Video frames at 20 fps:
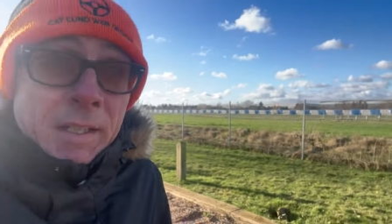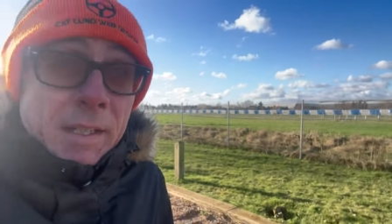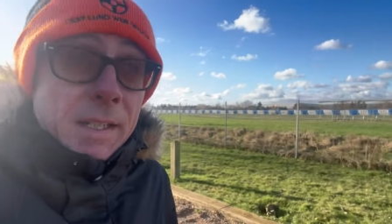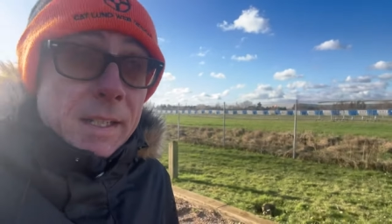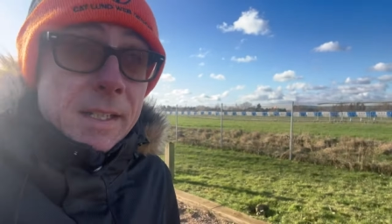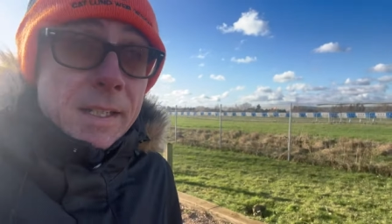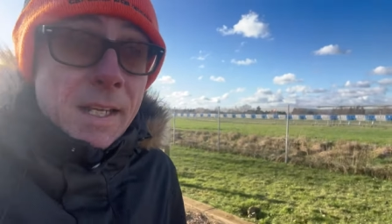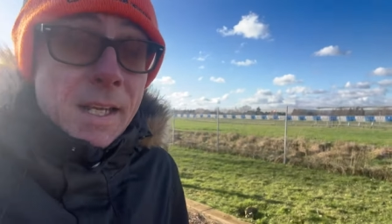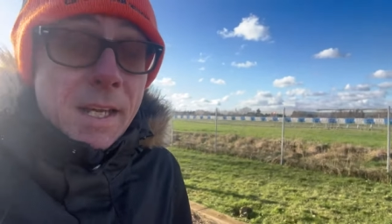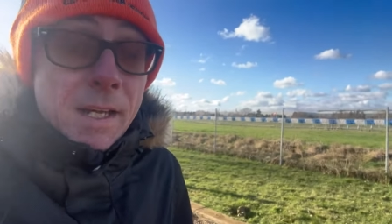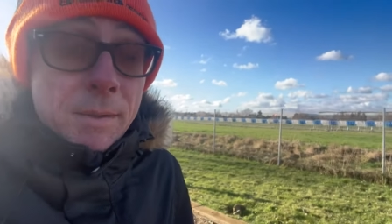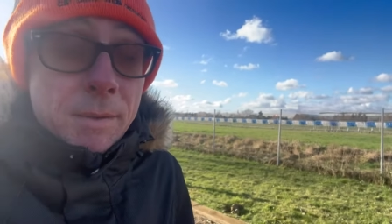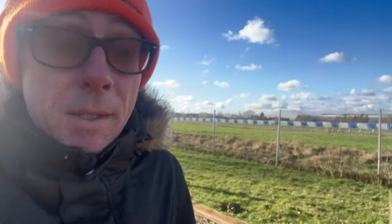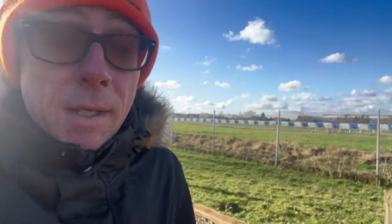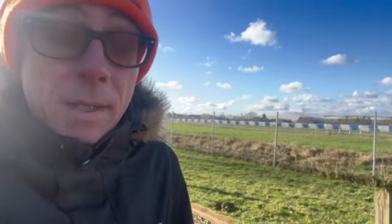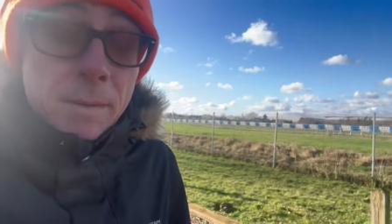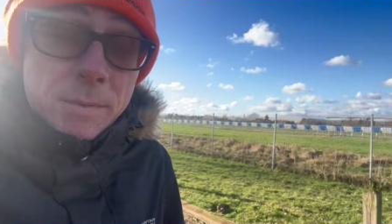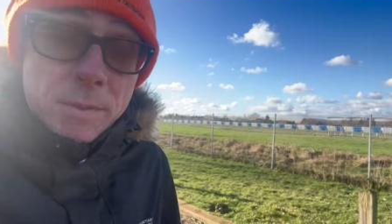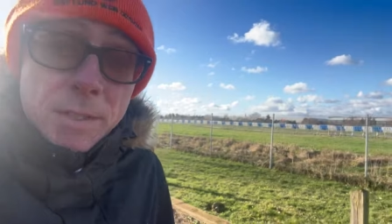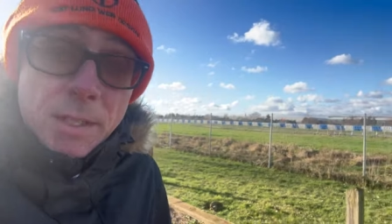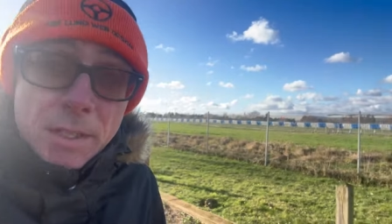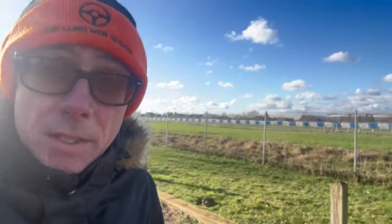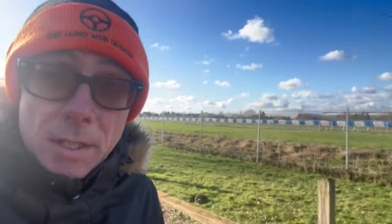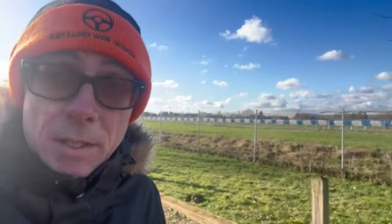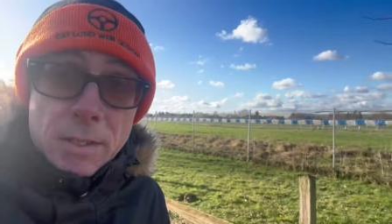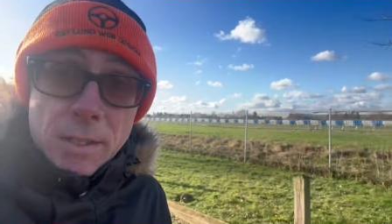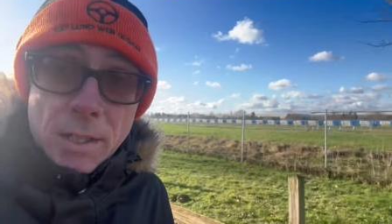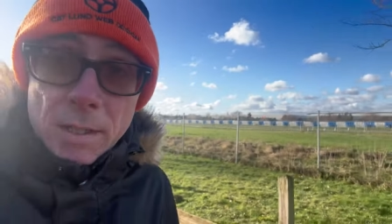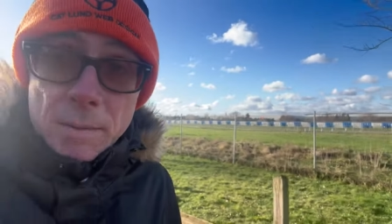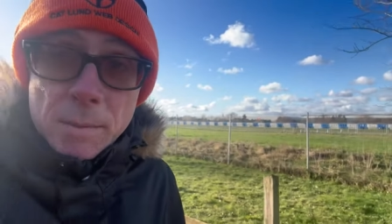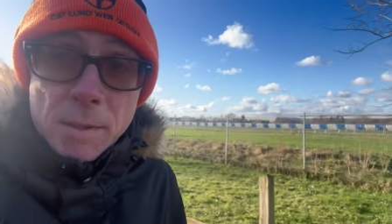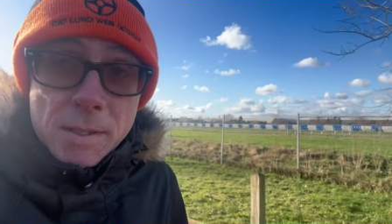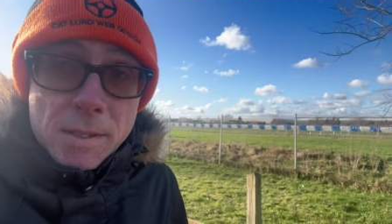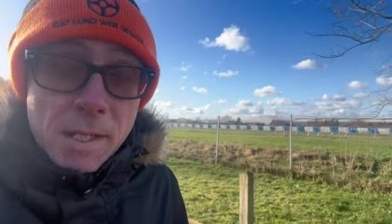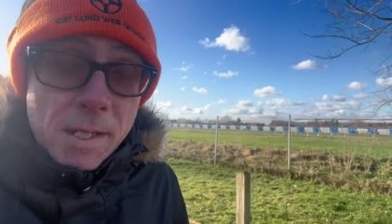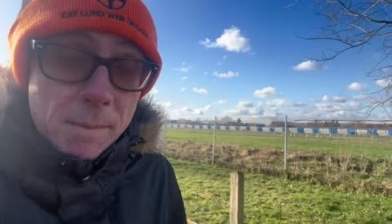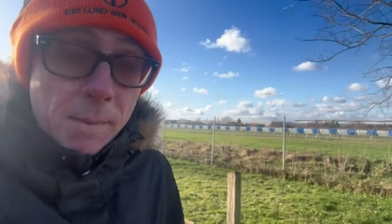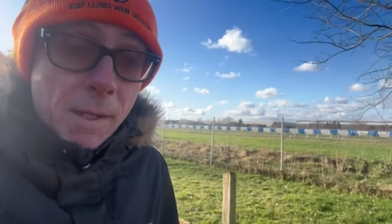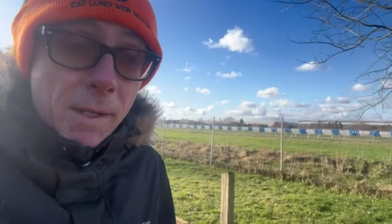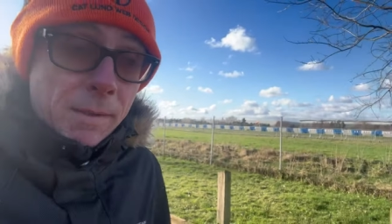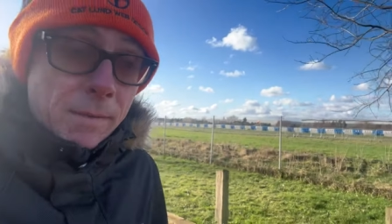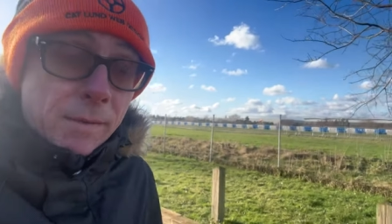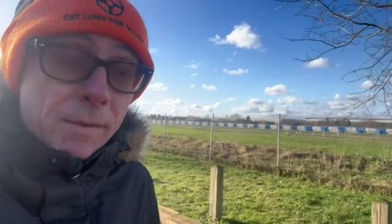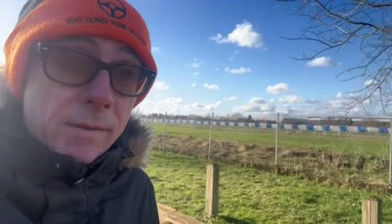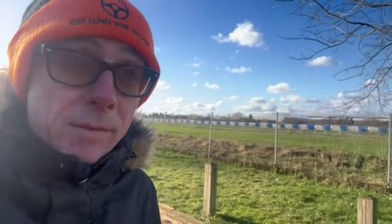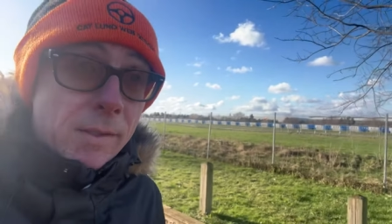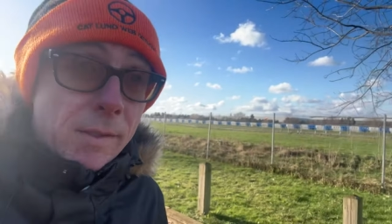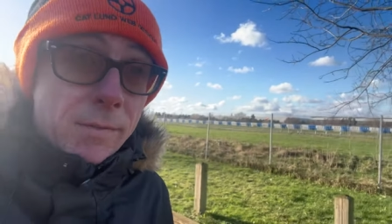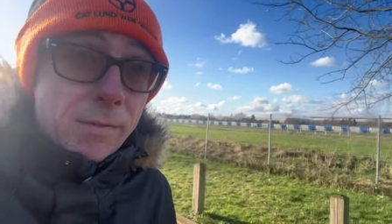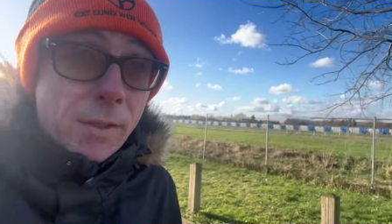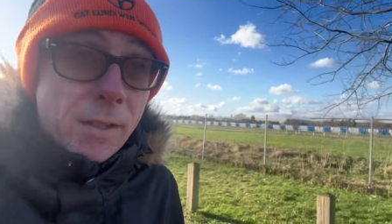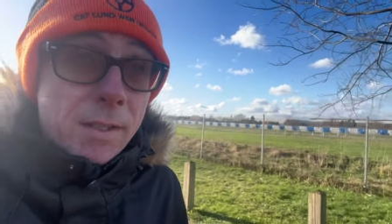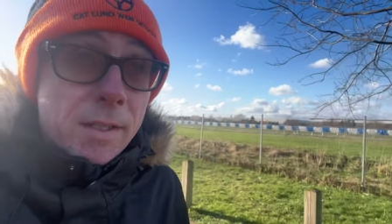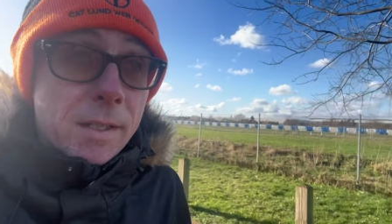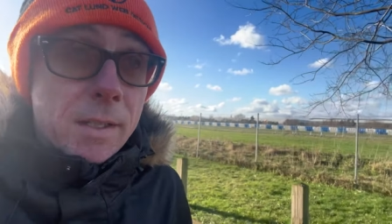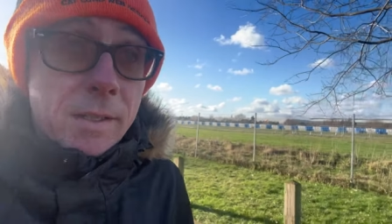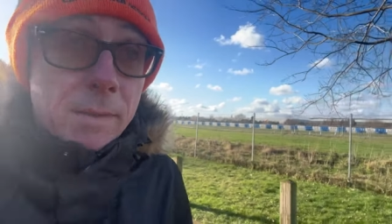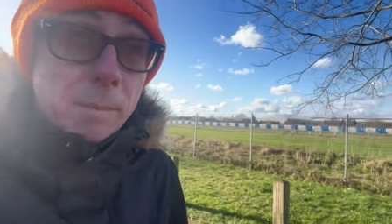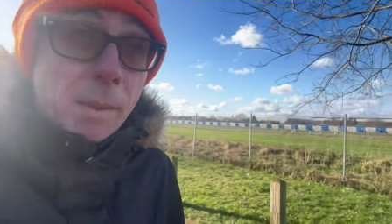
And now uh, I'm just going to go and check the museum out and see if I can